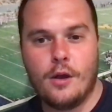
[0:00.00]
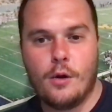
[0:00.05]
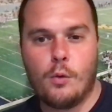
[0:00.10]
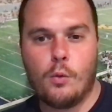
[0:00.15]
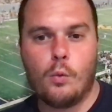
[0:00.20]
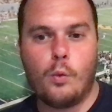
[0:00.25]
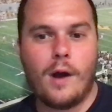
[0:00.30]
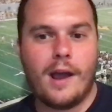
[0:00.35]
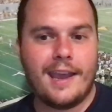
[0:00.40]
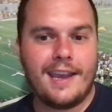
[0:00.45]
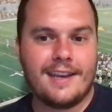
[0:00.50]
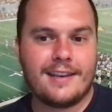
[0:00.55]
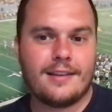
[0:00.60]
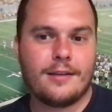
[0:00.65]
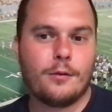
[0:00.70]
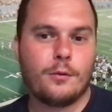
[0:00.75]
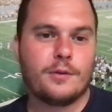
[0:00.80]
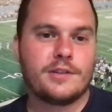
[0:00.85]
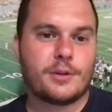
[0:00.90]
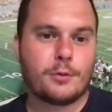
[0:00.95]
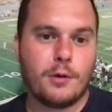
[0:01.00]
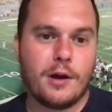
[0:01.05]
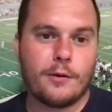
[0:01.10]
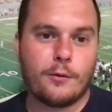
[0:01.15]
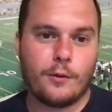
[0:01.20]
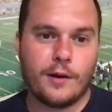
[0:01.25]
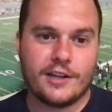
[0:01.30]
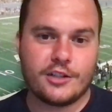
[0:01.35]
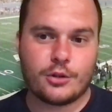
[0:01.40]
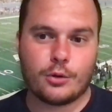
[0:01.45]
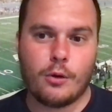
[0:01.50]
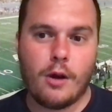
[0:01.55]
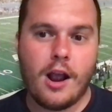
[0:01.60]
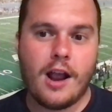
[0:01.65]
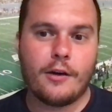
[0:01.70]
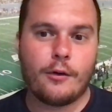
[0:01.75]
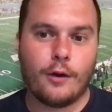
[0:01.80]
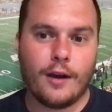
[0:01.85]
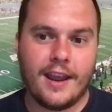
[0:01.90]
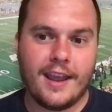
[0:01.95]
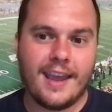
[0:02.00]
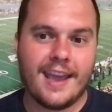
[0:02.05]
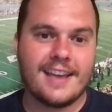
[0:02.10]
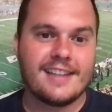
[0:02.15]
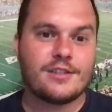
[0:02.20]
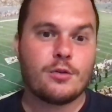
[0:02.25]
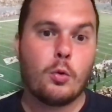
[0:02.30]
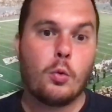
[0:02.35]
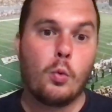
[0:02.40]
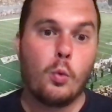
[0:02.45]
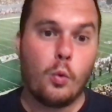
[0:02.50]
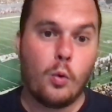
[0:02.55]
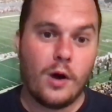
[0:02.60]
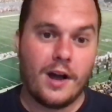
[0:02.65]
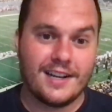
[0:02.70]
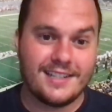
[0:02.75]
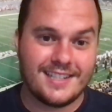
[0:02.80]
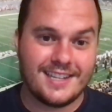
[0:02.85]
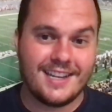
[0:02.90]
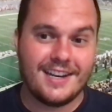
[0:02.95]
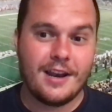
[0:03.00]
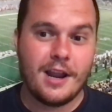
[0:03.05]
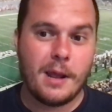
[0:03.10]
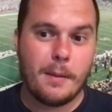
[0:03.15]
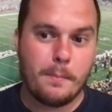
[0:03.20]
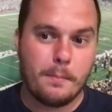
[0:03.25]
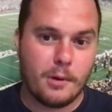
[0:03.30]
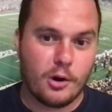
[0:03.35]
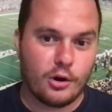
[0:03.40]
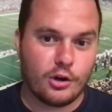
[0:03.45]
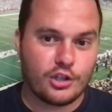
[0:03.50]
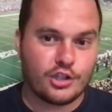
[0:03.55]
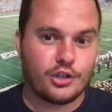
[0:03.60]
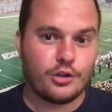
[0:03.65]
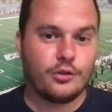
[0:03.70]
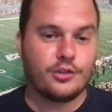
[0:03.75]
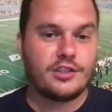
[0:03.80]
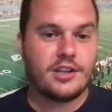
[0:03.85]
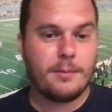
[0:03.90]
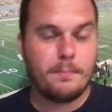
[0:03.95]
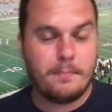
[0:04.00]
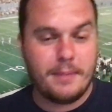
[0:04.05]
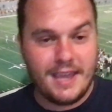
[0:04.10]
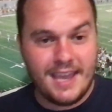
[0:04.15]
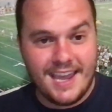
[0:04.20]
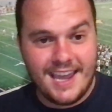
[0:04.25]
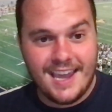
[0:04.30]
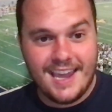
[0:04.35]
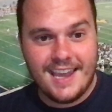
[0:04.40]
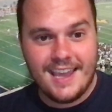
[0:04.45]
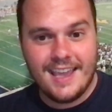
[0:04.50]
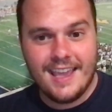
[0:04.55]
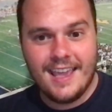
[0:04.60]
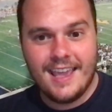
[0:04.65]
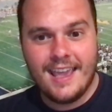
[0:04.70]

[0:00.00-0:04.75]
White was what Rich Rodriguez wanted Marshall to be,